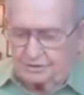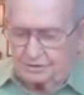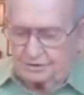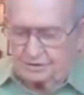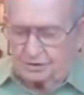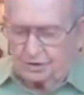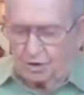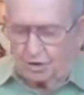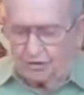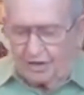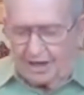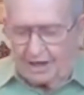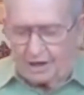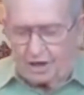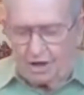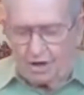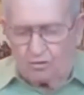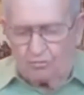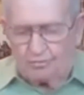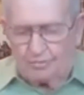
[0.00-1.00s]
You know, that
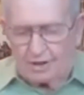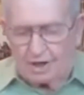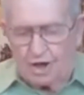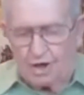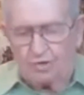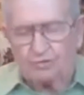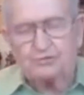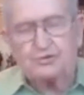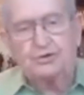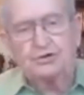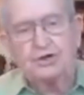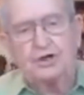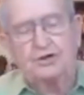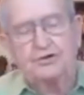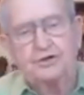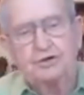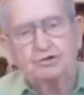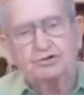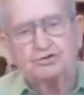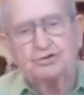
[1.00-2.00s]
coat belonged to an
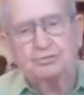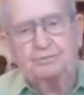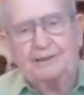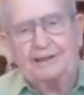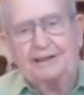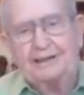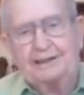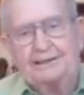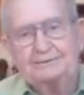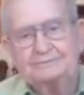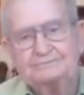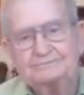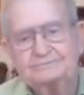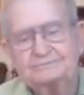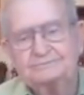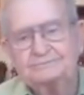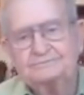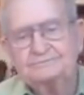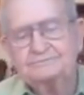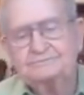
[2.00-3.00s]
unusual man,
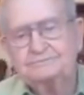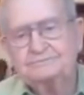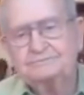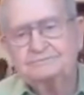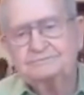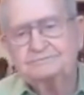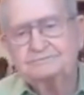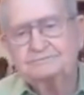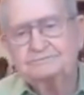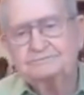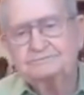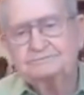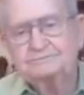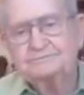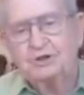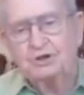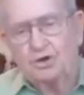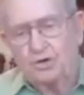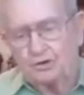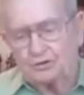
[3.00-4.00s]

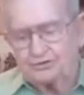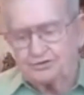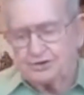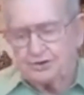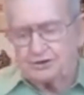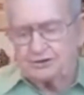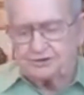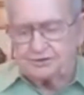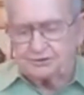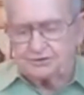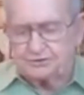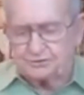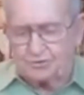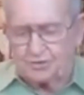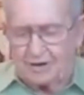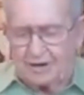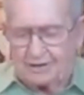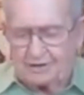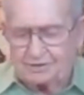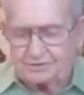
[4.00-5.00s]
the Lord Jesus
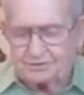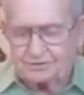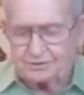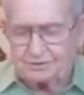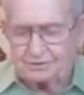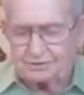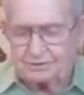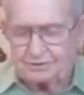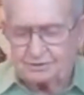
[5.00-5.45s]
Christ.